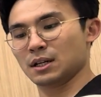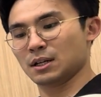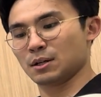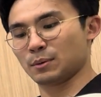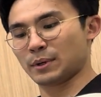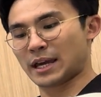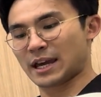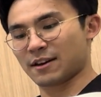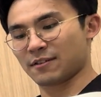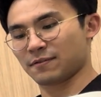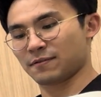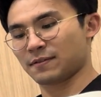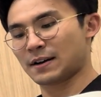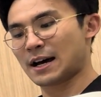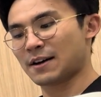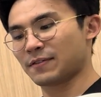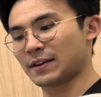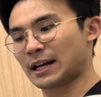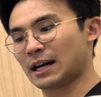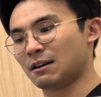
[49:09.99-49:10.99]
We have
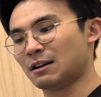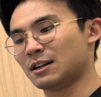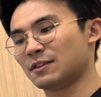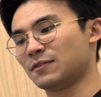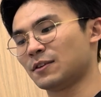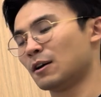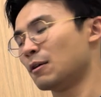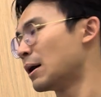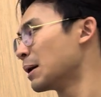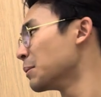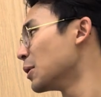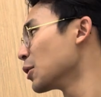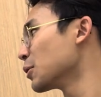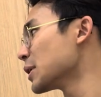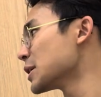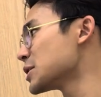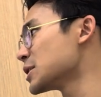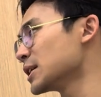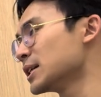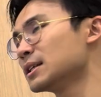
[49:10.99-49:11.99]
half an hour for one more
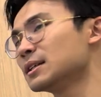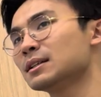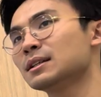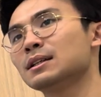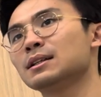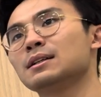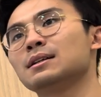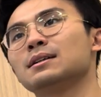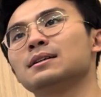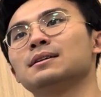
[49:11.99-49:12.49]
question.